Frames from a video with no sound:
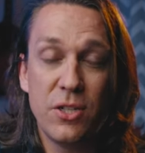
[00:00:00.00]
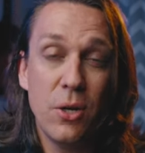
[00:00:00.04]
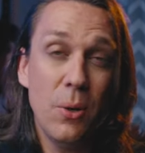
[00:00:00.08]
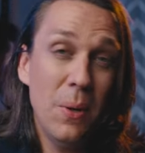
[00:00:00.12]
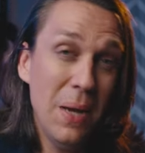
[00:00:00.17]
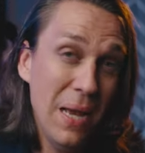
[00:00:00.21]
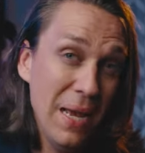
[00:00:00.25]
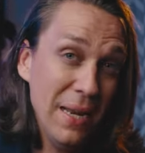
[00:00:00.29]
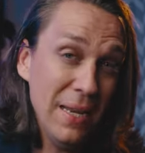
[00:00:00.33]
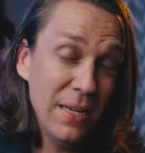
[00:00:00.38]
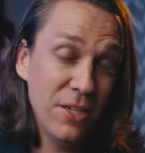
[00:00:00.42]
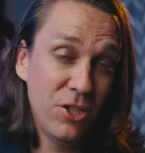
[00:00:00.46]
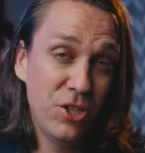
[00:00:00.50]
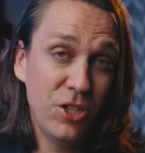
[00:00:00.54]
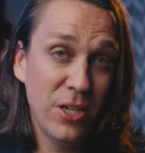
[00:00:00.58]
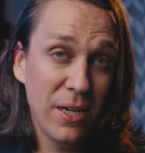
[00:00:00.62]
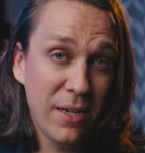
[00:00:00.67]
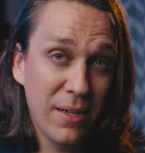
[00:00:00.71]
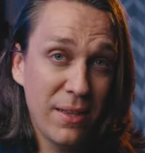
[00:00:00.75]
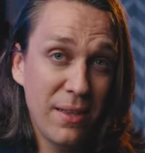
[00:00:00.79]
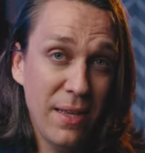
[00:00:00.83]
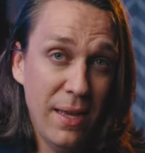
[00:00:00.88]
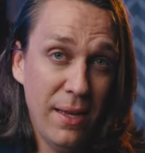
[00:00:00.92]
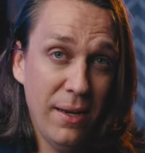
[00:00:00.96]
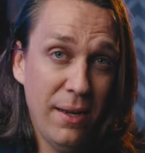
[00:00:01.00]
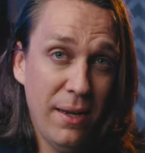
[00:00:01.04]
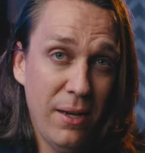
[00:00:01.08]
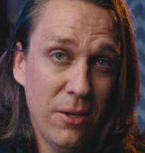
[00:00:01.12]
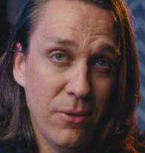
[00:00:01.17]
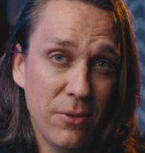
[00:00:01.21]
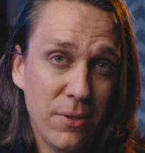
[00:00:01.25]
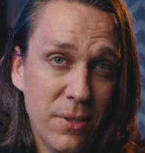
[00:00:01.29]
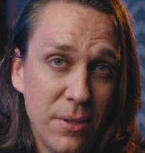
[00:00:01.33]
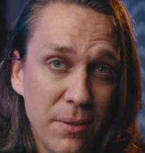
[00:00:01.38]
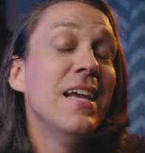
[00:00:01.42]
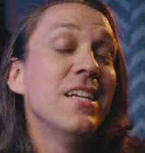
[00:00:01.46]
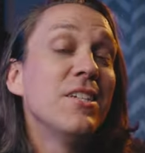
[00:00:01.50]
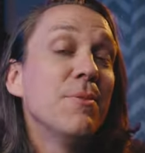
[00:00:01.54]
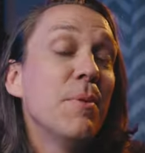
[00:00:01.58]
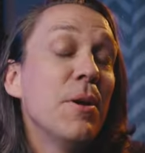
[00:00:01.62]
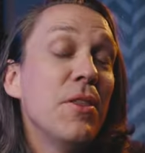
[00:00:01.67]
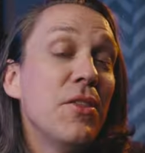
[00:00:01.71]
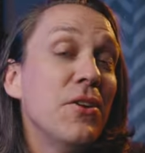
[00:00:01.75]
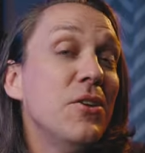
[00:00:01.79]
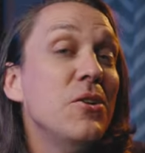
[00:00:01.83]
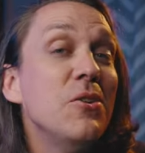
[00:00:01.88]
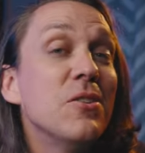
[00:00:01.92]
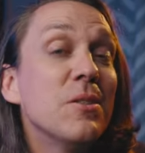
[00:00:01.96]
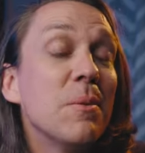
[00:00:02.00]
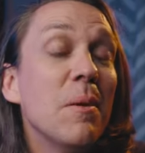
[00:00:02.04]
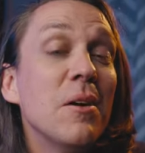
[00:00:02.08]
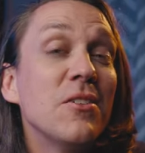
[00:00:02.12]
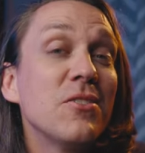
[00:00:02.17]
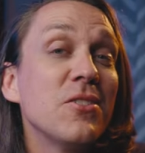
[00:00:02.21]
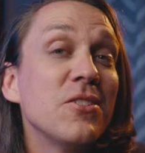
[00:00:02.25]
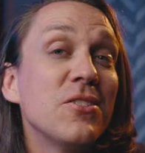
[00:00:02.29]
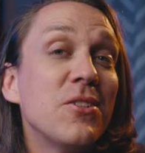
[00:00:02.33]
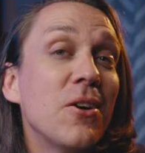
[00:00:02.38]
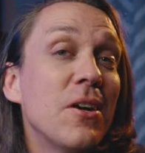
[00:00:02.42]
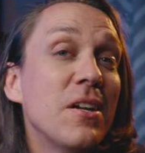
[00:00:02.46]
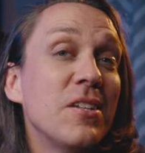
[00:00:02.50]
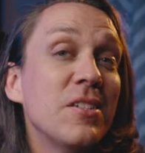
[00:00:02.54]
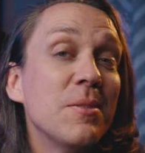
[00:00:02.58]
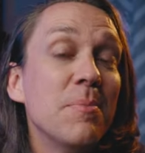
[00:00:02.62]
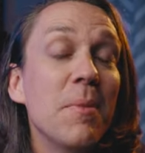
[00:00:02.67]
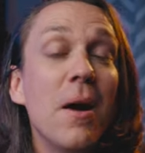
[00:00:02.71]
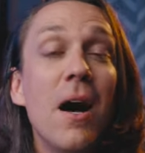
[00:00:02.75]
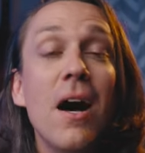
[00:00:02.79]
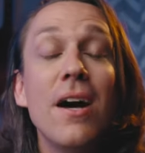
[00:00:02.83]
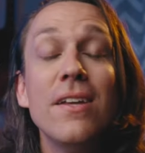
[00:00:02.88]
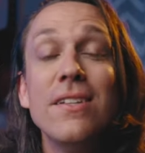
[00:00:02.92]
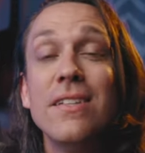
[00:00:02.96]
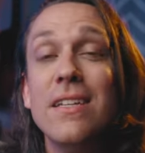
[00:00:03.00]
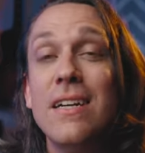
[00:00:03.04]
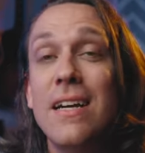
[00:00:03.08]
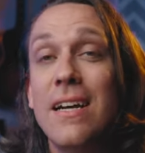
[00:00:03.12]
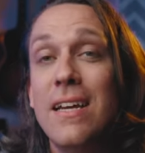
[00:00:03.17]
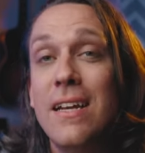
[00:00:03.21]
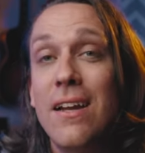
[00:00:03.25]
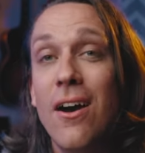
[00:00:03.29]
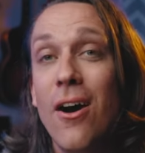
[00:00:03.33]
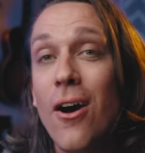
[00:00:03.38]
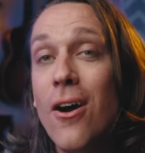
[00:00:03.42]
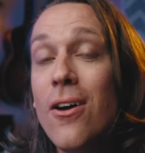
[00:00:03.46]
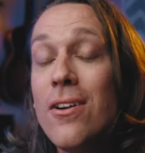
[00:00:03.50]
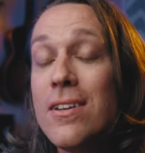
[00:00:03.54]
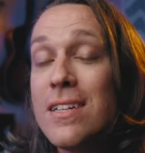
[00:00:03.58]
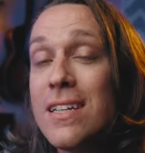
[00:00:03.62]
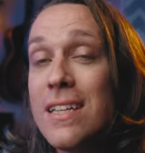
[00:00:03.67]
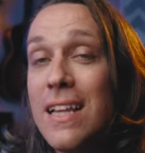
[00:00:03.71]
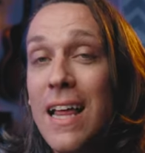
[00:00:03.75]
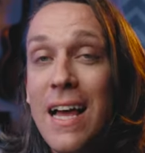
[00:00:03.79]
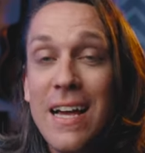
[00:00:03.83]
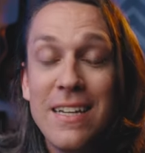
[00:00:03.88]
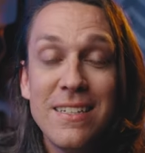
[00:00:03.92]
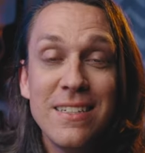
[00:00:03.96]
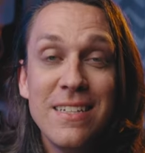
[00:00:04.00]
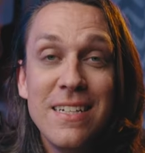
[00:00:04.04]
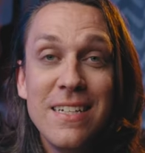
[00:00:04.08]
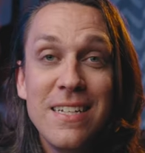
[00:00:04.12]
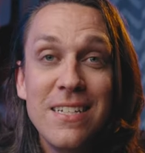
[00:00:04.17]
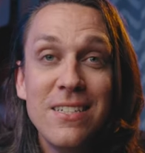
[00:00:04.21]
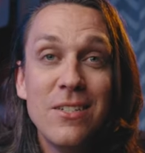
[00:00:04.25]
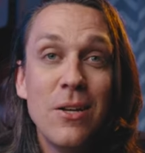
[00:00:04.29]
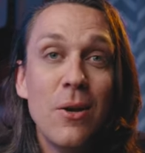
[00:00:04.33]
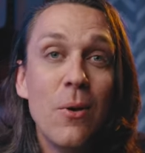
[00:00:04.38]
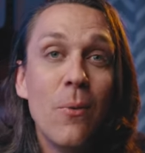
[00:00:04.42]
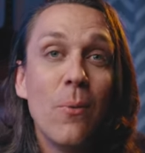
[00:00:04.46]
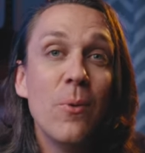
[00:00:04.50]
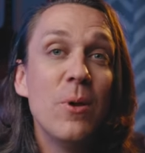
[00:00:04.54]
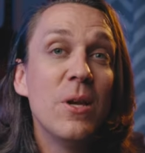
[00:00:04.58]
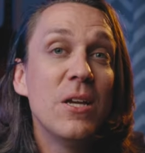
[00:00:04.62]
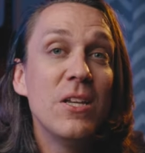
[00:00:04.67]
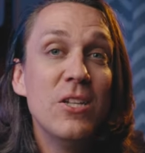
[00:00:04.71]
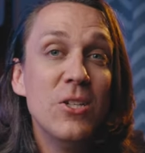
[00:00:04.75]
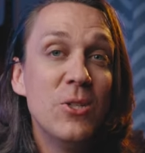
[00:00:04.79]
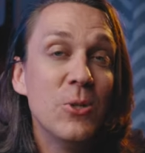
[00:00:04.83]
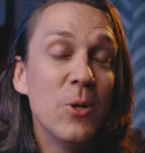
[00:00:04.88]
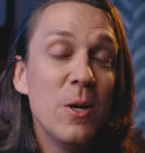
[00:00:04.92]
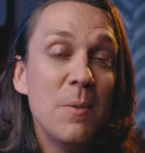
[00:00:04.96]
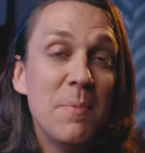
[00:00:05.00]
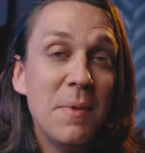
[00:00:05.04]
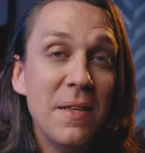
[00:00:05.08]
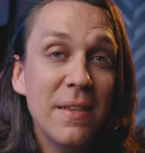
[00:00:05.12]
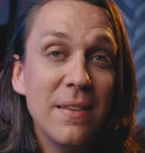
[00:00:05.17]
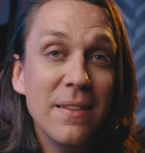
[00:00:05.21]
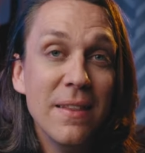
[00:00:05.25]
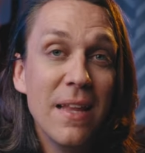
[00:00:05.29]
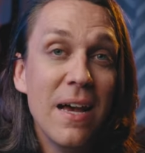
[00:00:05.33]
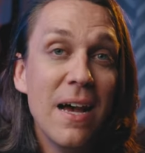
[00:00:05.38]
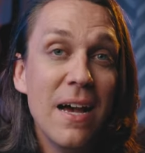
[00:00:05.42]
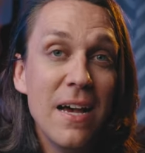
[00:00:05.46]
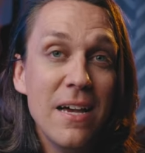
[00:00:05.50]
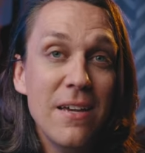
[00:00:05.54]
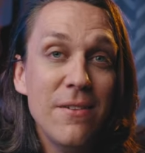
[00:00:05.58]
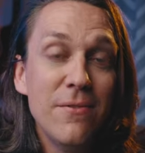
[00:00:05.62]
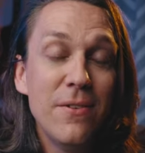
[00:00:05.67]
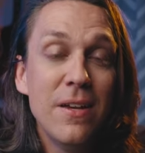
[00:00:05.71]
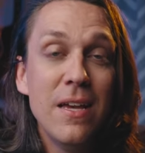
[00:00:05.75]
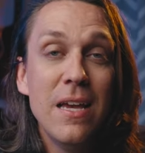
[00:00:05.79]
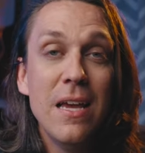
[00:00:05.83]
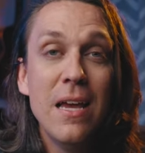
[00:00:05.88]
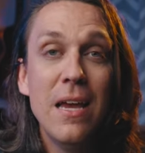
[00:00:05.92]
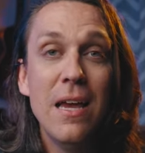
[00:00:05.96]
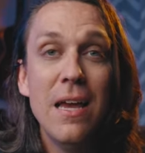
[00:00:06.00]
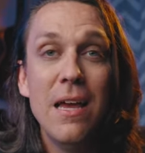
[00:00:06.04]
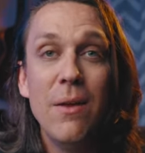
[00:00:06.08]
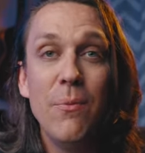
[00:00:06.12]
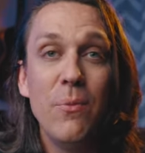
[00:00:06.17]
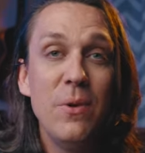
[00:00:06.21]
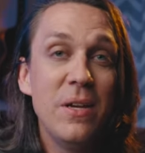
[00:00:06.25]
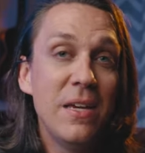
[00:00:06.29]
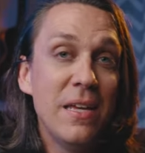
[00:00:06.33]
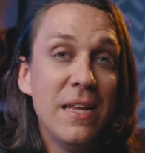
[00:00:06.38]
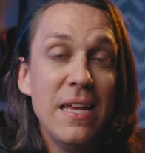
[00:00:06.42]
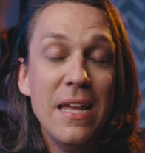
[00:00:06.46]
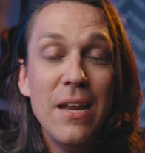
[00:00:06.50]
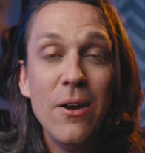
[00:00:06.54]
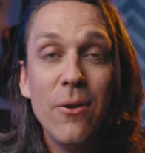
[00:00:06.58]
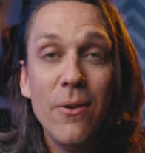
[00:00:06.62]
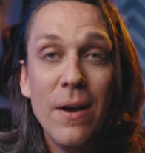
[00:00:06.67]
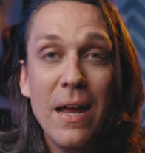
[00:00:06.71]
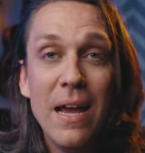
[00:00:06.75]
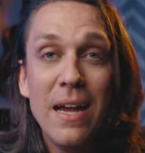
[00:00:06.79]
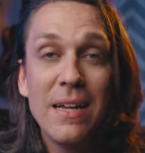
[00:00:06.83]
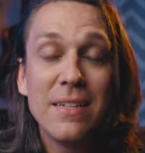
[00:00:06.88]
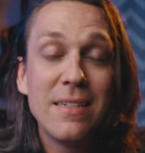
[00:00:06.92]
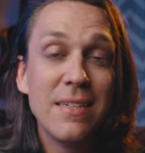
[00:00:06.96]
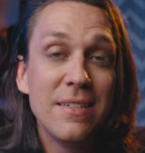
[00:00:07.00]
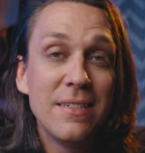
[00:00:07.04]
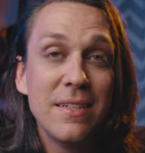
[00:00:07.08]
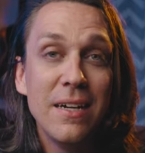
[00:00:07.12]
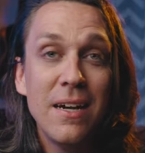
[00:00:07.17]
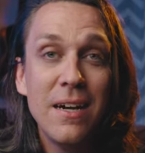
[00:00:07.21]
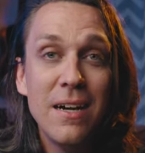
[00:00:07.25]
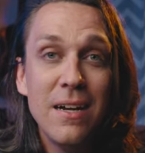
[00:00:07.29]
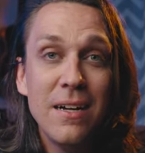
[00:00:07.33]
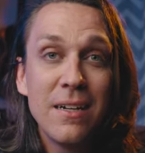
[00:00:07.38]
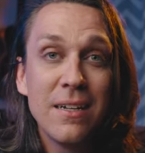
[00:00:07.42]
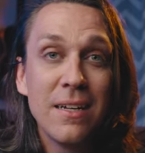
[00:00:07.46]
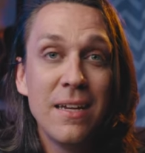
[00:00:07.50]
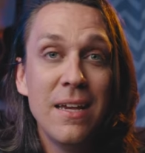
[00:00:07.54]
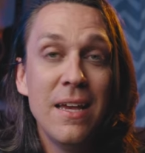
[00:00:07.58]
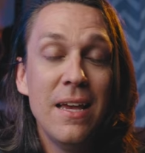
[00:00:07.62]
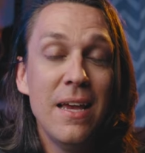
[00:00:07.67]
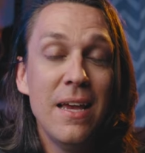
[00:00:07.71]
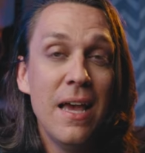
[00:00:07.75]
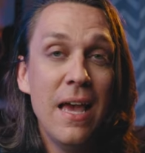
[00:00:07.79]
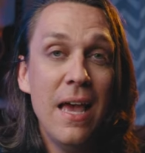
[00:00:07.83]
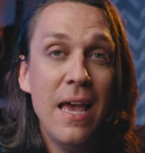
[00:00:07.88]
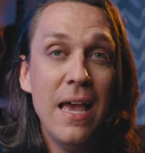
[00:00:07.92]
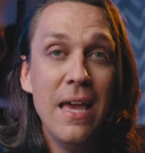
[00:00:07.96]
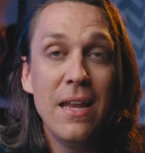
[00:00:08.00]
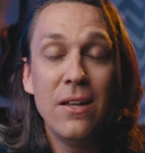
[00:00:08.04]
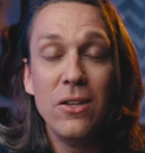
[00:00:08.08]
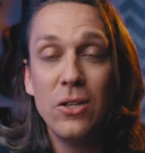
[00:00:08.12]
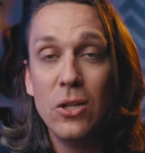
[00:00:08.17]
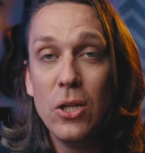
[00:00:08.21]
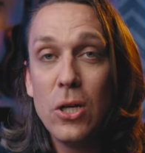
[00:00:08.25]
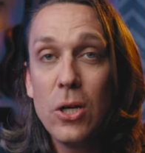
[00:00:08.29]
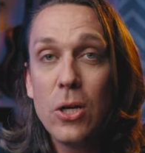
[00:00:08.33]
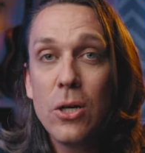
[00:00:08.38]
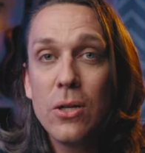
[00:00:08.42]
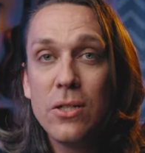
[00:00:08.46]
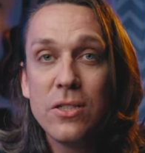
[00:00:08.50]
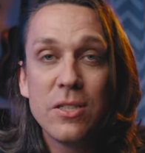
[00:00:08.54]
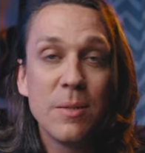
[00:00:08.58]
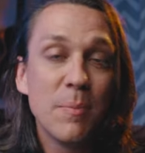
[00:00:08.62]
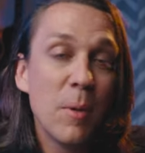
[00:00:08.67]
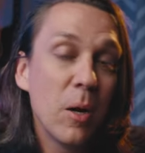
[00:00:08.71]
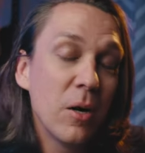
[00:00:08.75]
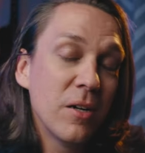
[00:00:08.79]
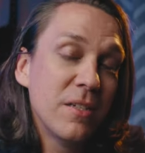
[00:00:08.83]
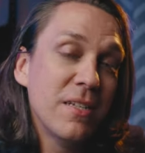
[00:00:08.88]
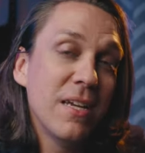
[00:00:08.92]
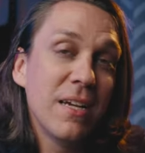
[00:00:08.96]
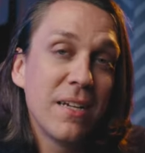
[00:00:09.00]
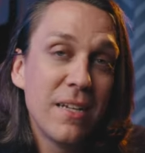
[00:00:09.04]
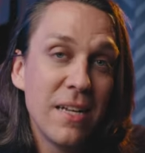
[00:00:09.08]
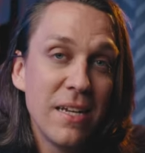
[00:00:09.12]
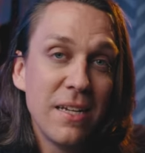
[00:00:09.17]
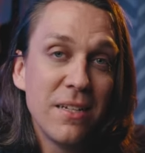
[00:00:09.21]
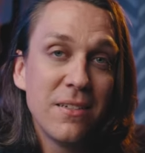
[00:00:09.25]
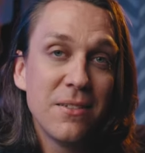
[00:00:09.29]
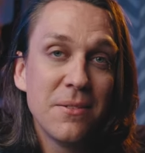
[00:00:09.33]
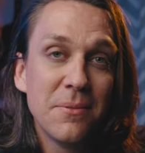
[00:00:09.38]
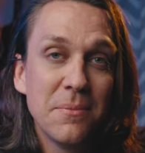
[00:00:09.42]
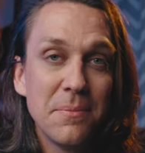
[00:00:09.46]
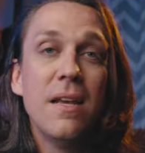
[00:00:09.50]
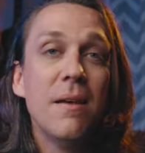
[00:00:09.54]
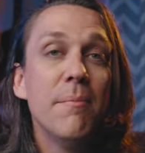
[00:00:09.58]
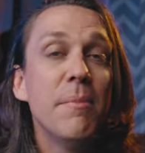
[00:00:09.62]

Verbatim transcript: Go ahead and check that out. In some other news, I'm also starting some online art classes where you can join me live and we can interact and talk and learn some art techniques.